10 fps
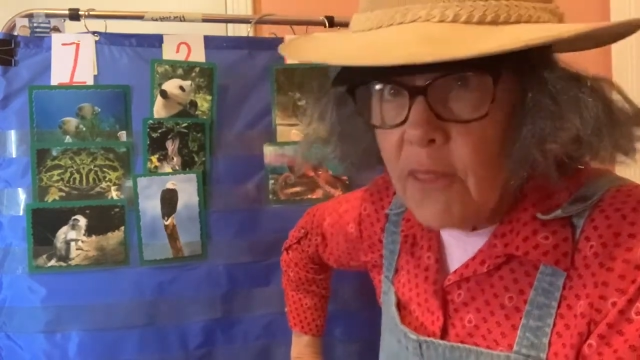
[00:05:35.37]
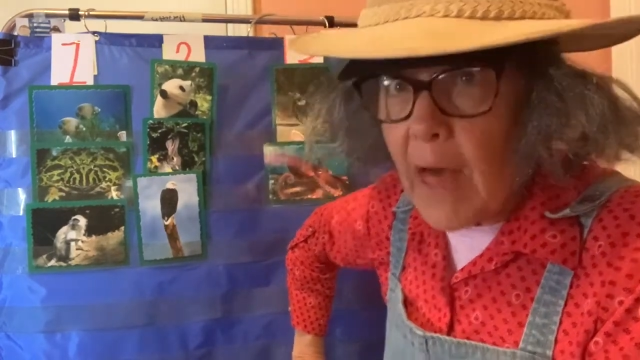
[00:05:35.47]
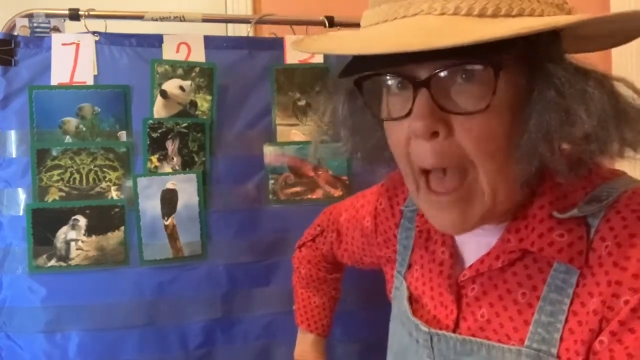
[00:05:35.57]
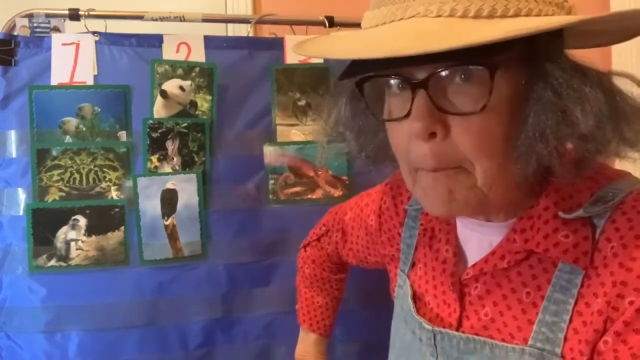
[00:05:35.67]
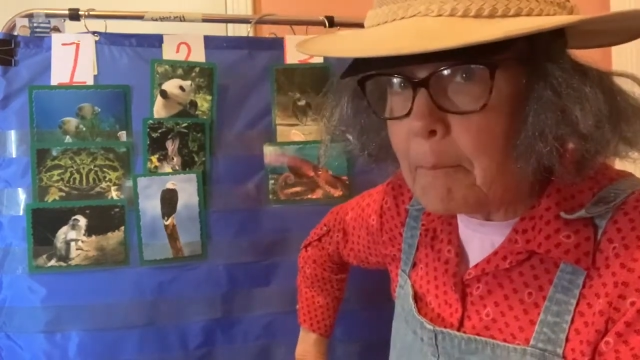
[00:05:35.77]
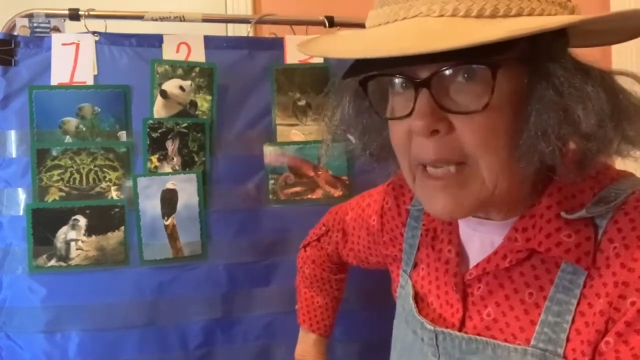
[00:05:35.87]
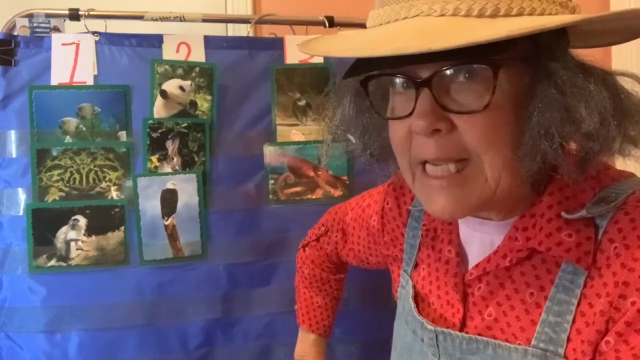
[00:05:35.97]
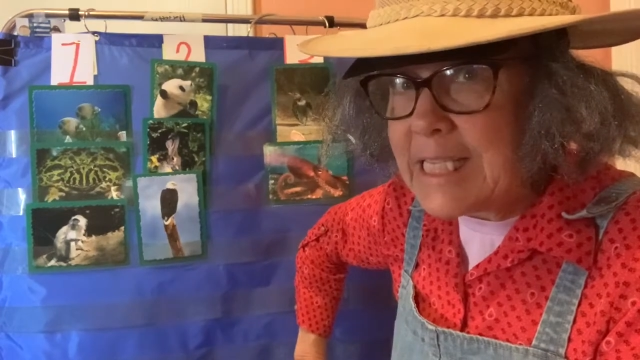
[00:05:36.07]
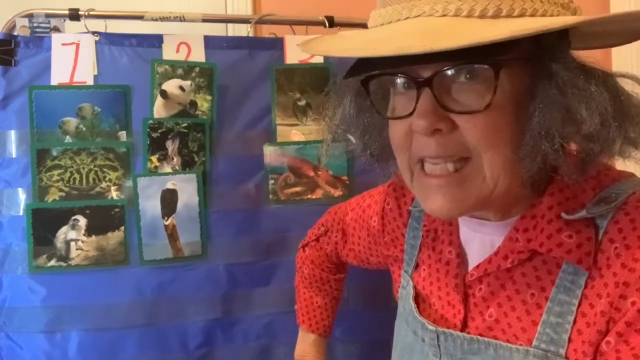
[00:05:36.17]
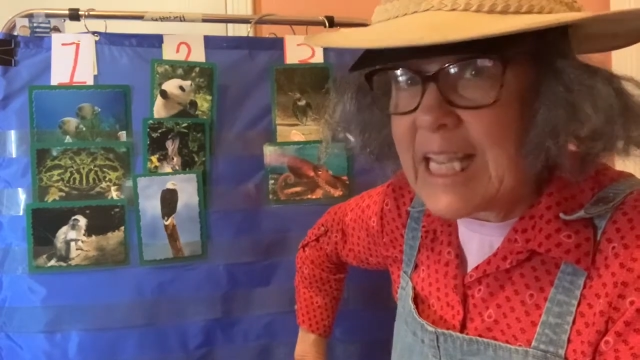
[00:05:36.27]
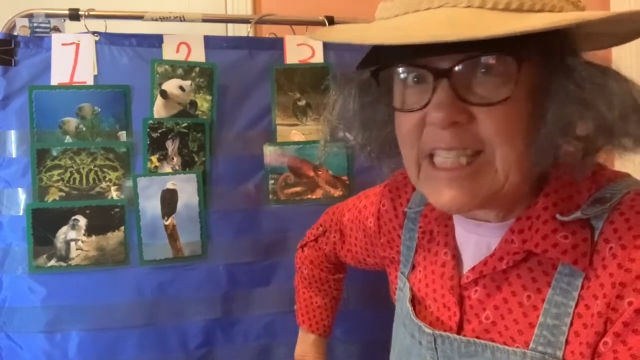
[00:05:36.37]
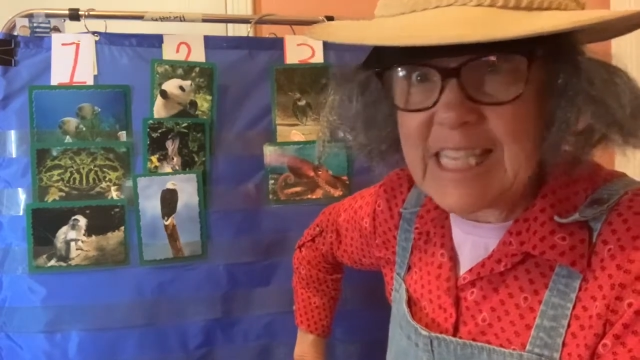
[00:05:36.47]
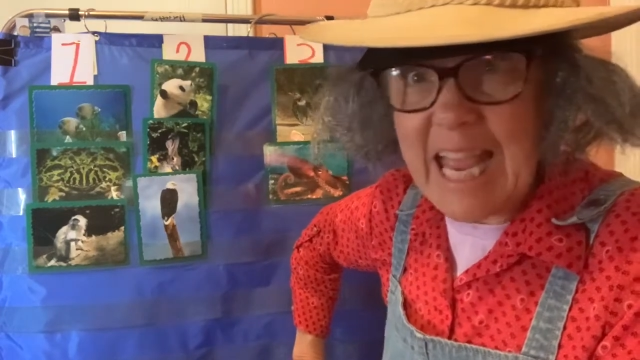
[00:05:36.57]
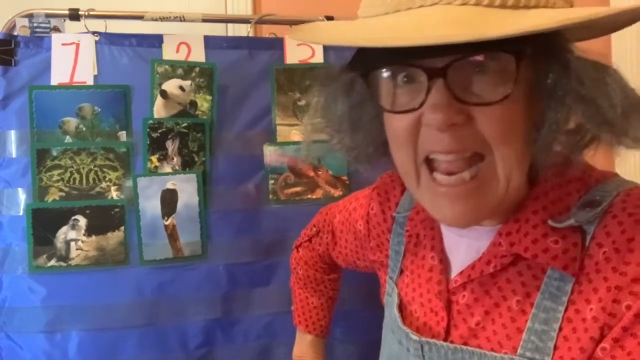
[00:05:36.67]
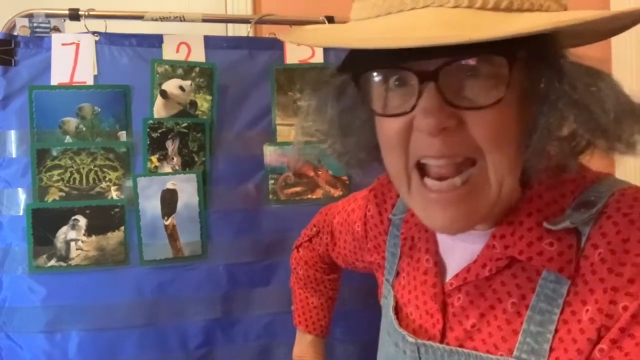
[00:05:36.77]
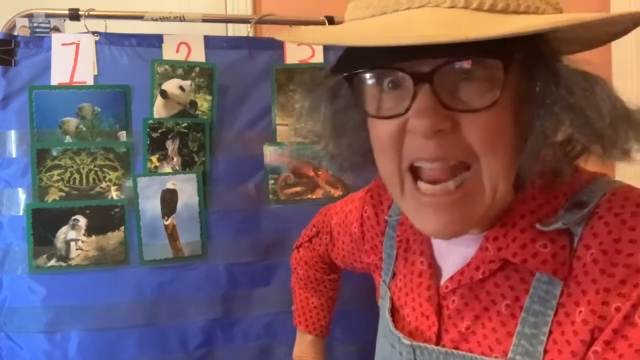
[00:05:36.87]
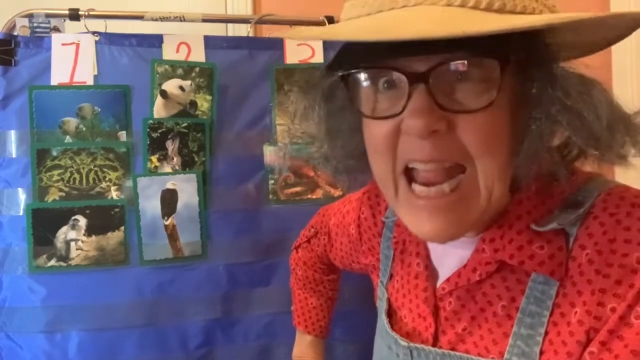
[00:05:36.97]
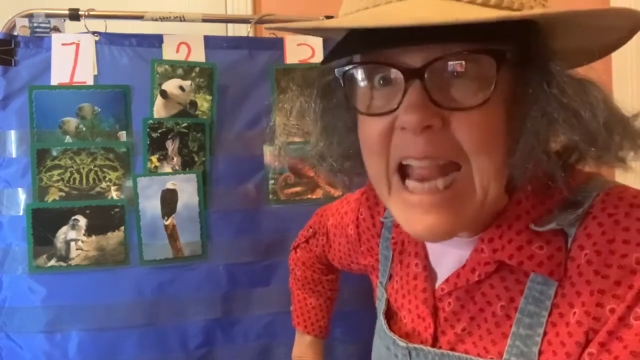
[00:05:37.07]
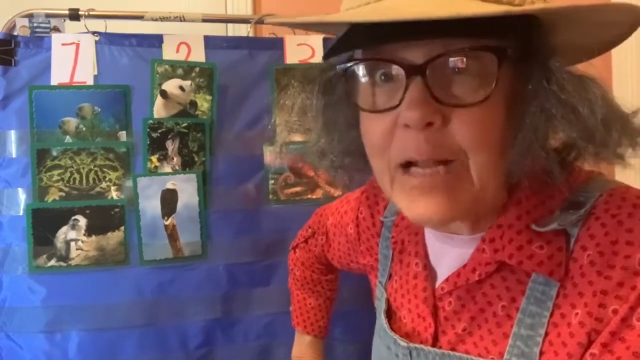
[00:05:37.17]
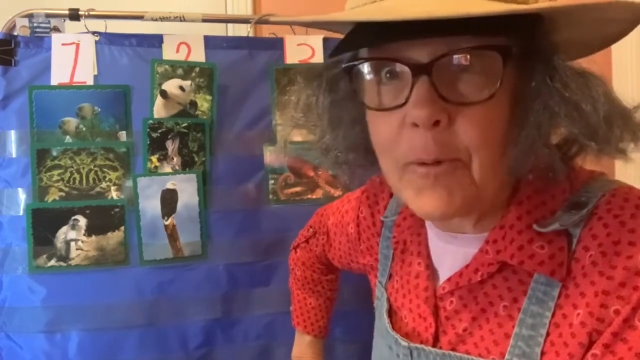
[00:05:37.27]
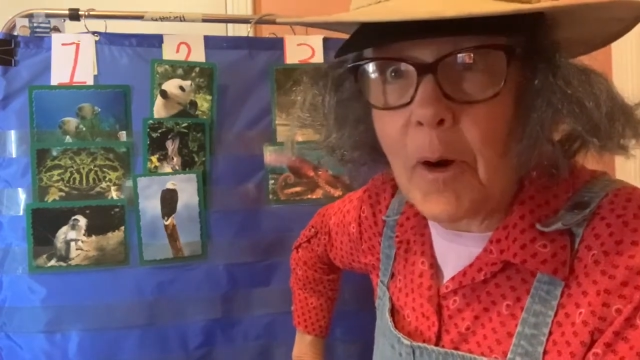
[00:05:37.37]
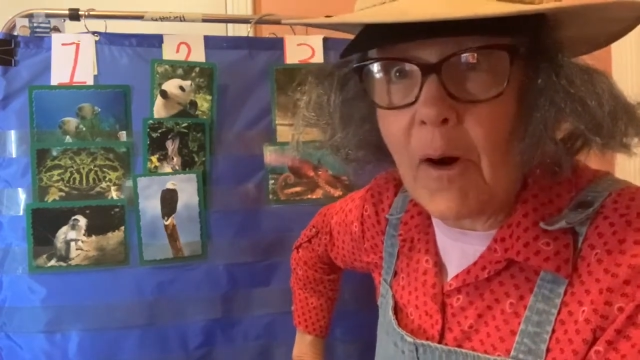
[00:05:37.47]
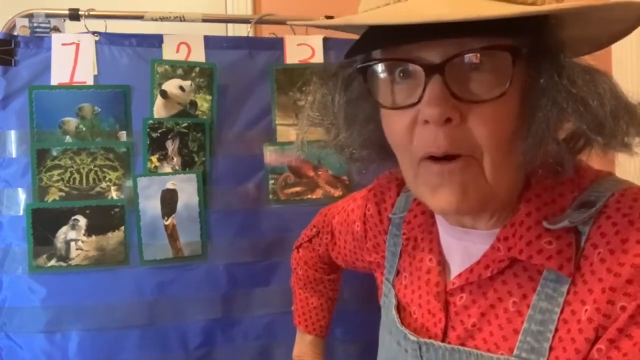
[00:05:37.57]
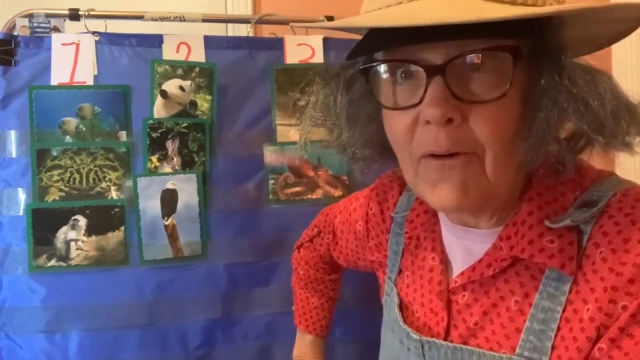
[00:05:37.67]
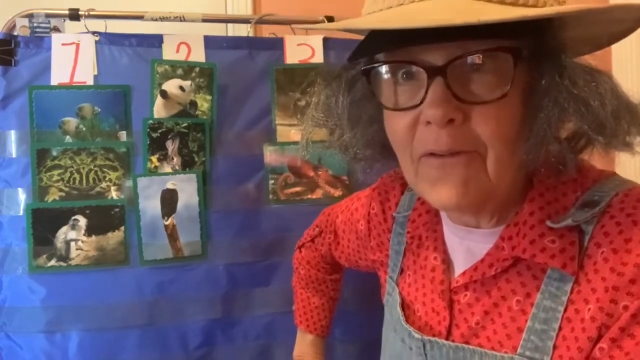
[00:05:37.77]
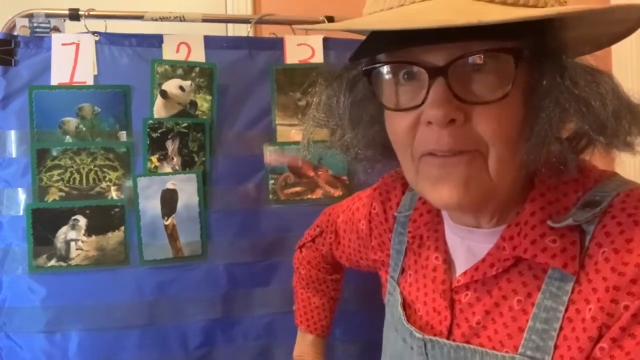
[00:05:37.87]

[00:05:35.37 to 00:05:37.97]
That means it's equal.